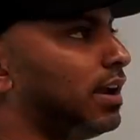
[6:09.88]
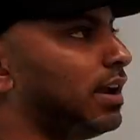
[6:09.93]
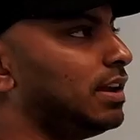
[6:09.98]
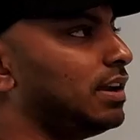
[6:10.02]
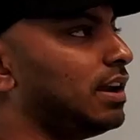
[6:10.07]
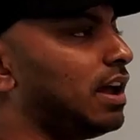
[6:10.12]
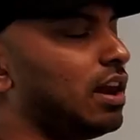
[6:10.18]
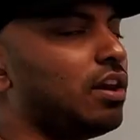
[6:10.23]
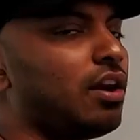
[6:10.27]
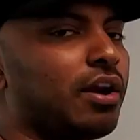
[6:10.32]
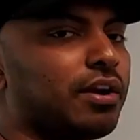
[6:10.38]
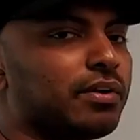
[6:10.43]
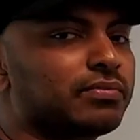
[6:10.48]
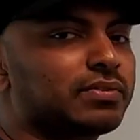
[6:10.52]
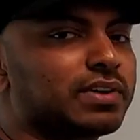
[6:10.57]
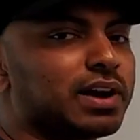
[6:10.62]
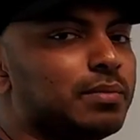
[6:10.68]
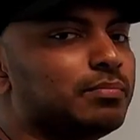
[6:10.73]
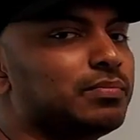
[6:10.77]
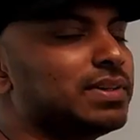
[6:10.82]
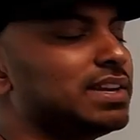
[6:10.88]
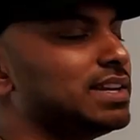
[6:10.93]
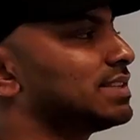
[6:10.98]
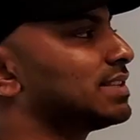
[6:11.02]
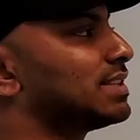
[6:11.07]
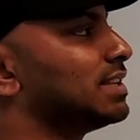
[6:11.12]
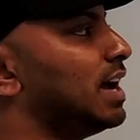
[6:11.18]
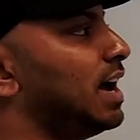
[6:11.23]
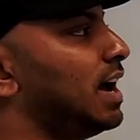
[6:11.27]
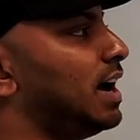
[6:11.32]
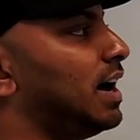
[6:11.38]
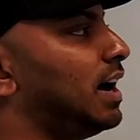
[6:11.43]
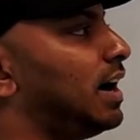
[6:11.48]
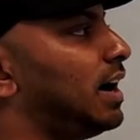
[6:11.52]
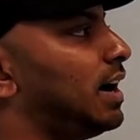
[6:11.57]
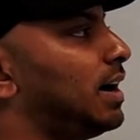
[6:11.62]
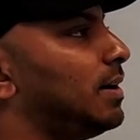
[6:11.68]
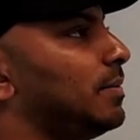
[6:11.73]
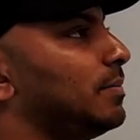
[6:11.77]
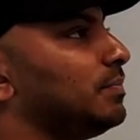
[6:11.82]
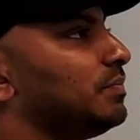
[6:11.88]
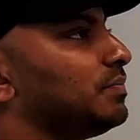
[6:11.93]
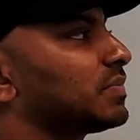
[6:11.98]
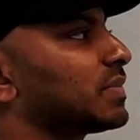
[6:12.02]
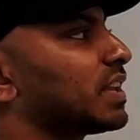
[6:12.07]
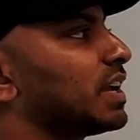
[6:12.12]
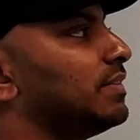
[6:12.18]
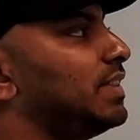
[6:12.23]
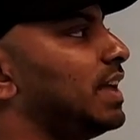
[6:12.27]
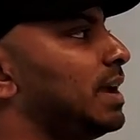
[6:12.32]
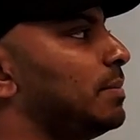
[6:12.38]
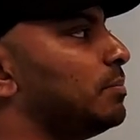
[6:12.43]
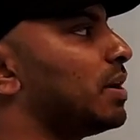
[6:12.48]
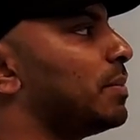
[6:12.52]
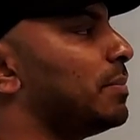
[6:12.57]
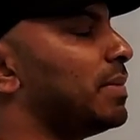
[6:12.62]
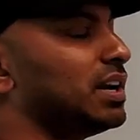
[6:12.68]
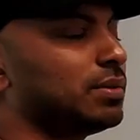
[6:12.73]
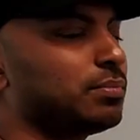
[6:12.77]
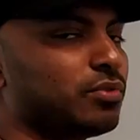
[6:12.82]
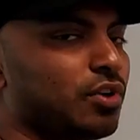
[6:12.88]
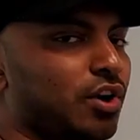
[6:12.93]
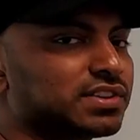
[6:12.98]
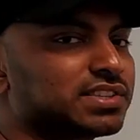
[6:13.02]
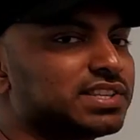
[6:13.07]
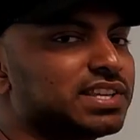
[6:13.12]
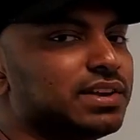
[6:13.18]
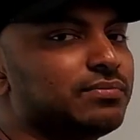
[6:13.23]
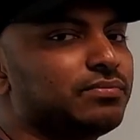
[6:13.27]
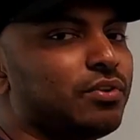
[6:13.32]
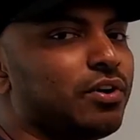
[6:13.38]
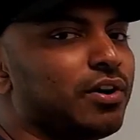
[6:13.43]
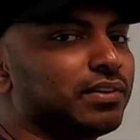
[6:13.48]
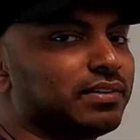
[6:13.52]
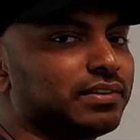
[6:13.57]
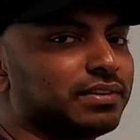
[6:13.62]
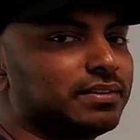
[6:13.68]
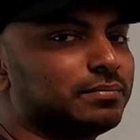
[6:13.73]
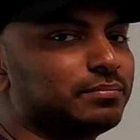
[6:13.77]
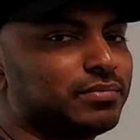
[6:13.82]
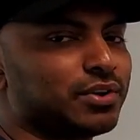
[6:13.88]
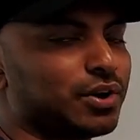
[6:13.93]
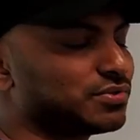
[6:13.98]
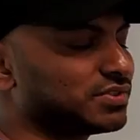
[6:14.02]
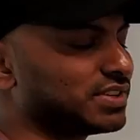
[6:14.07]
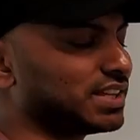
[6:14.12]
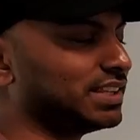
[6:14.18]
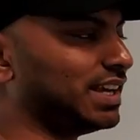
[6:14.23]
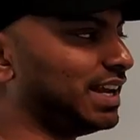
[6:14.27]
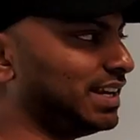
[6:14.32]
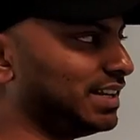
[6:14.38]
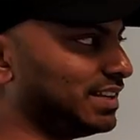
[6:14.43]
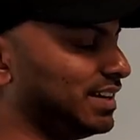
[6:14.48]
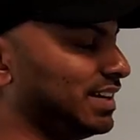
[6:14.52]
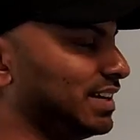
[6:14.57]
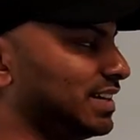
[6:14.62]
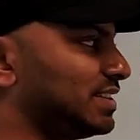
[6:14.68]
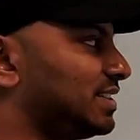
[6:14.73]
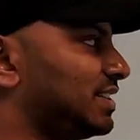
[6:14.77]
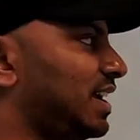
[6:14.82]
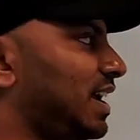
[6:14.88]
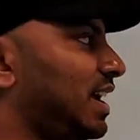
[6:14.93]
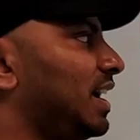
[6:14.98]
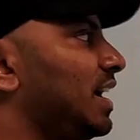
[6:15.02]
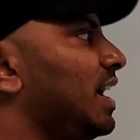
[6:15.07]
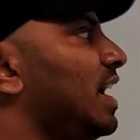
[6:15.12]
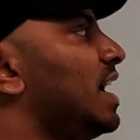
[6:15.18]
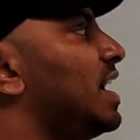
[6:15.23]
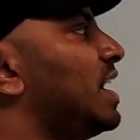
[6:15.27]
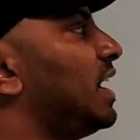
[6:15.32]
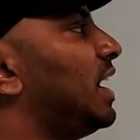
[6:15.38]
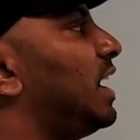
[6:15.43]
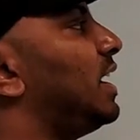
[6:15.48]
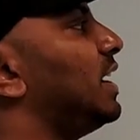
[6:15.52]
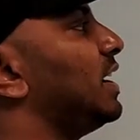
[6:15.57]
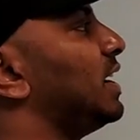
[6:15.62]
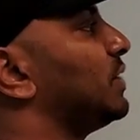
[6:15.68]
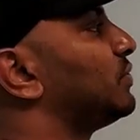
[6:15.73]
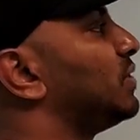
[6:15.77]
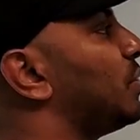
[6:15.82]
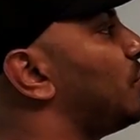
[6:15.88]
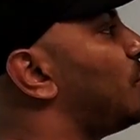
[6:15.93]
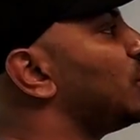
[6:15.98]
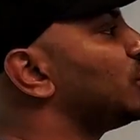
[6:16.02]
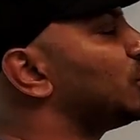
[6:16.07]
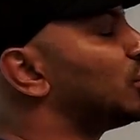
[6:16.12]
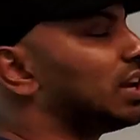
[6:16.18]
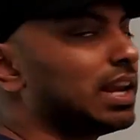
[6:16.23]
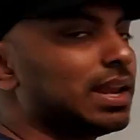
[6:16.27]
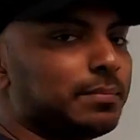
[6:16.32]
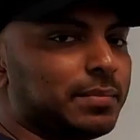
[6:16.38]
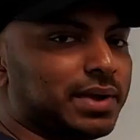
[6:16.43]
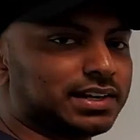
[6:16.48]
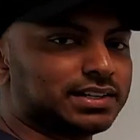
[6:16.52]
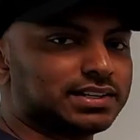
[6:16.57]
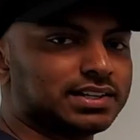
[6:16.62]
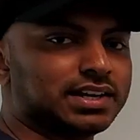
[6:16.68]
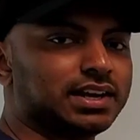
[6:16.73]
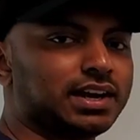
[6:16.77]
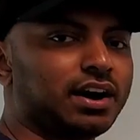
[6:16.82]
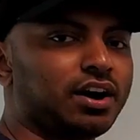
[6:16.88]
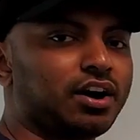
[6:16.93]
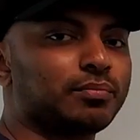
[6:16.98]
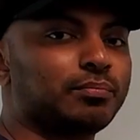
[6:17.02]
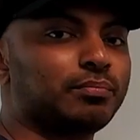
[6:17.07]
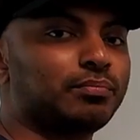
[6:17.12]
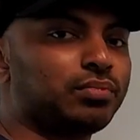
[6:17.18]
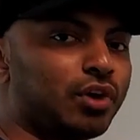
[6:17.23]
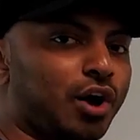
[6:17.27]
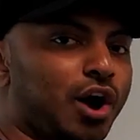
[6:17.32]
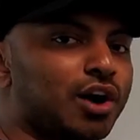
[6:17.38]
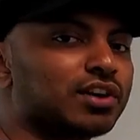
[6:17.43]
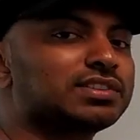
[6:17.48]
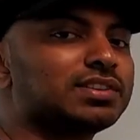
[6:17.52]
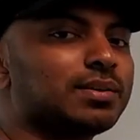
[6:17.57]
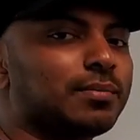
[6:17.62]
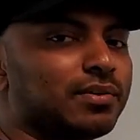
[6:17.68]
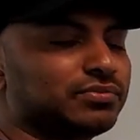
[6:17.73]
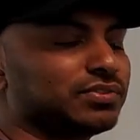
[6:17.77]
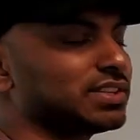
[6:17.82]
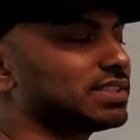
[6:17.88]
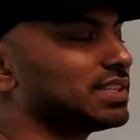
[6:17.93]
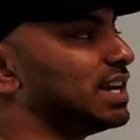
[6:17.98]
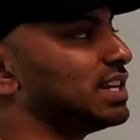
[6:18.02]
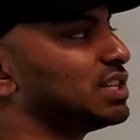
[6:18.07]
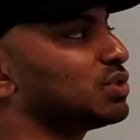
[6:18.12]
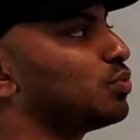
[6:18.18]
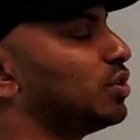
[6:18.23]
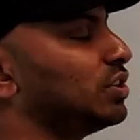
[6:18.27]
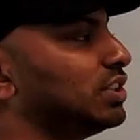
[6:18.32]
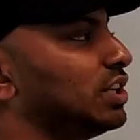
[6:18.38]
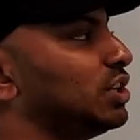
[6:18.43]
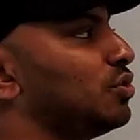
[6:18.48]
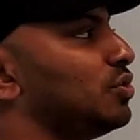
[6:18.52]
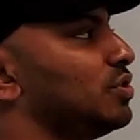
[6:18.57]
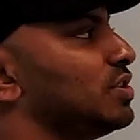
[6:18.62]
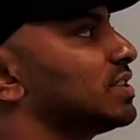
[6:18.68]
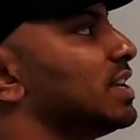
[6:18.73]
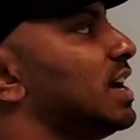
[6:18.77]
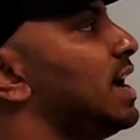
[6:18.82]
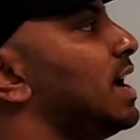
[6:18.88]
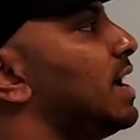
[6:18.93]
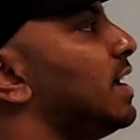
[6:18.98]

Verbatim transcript: in a lot of companies, um, they implement proxy for browsing the internet. Say, uh, if they want to limit or block some of the sites, what they do is